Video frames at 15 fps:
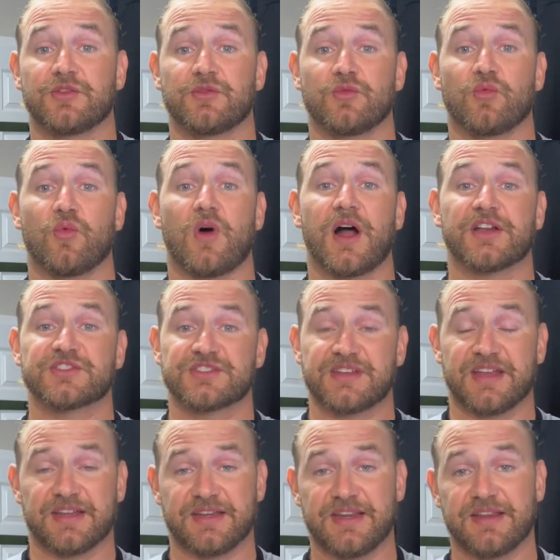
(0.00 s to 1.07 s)
to watch
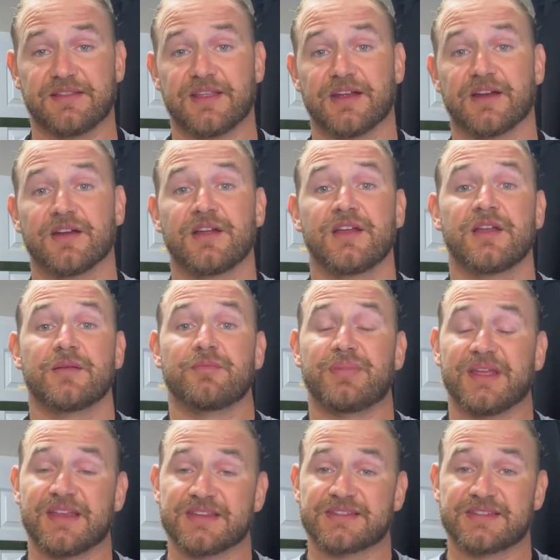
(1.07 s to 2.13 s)
technique there.
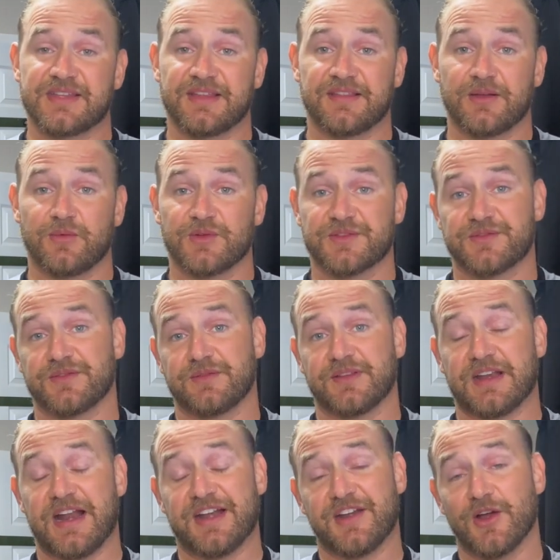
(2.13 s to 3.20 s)
Biggest thing
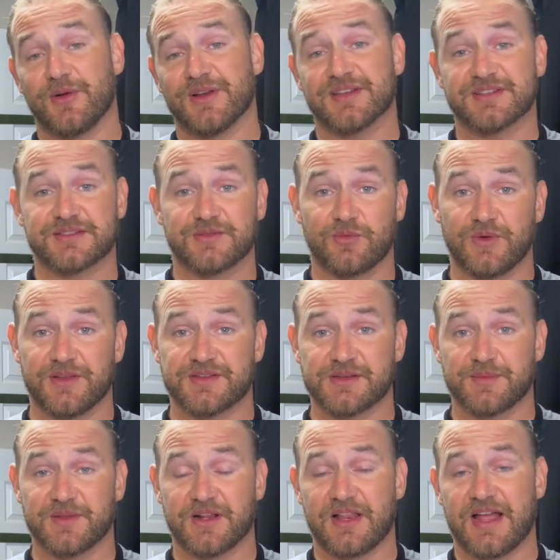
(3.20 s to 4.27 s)
that I noticed with
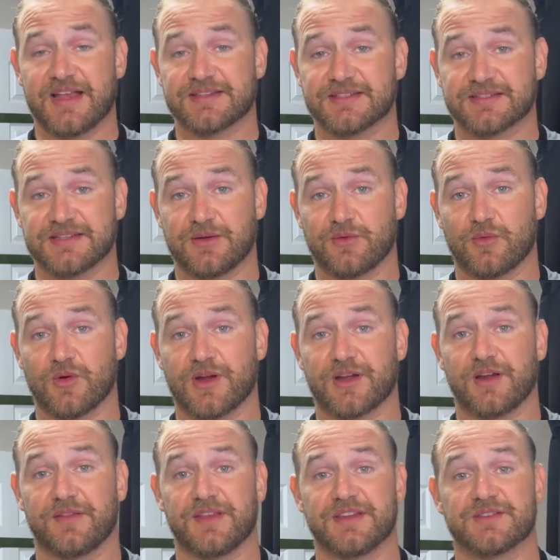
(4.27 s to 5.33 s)
some of the classes that were
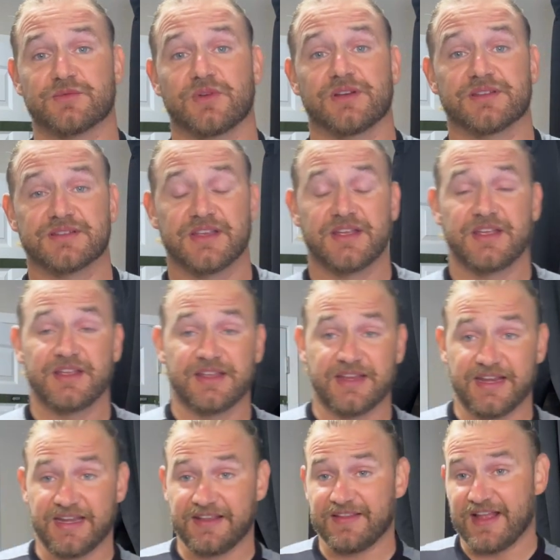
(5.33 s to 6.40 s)
working on these was
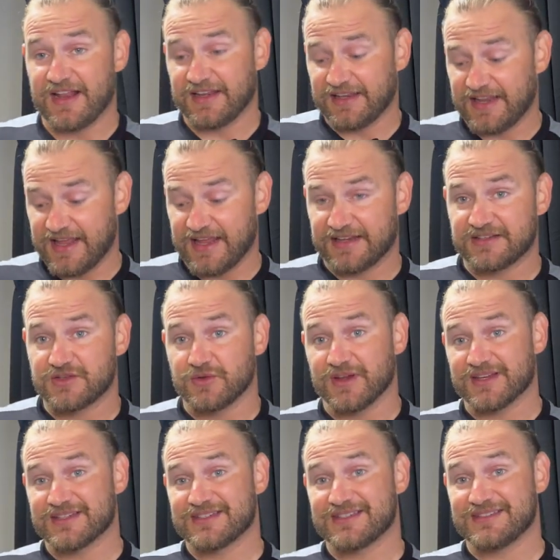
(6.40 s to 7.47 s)
getting that leg to
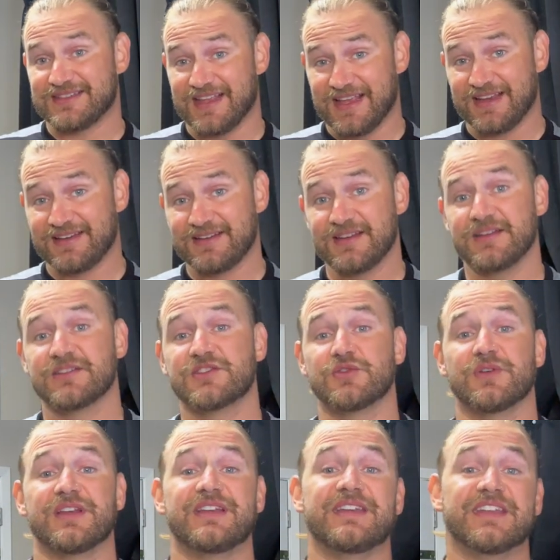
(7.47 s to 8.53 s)
extend
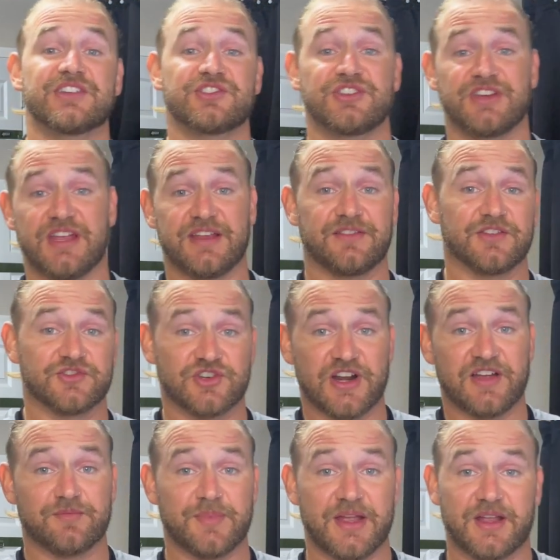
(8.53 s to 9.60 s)
to initiate the
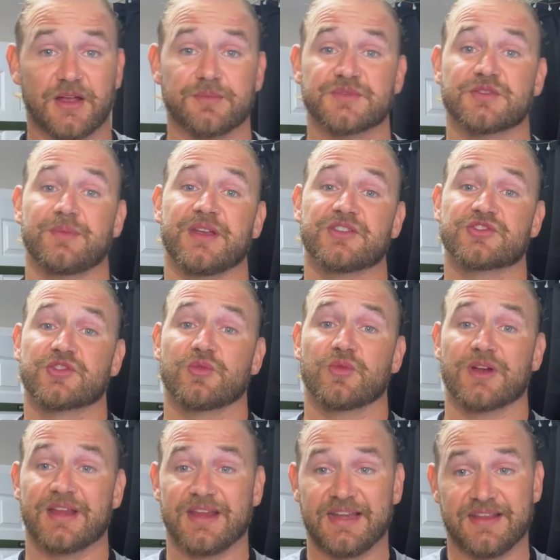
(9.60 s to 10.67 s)
drive back up. So make sure
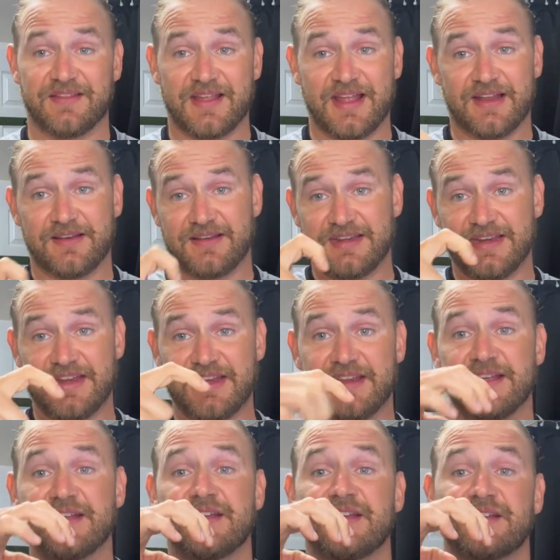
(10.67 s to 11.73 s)
we're getting that
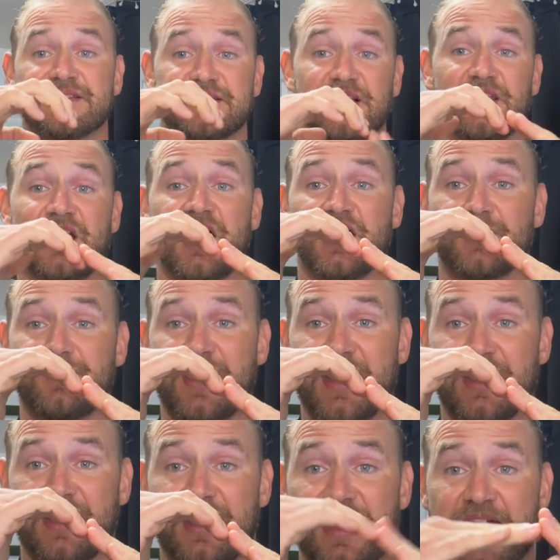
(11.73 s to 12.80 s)
knee to lock
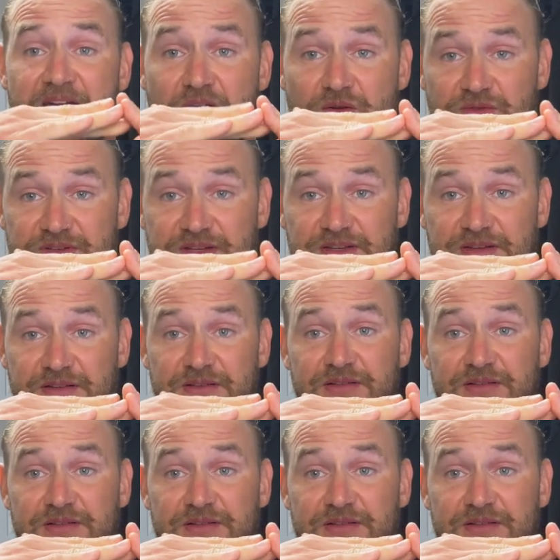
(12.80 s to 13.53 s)
back out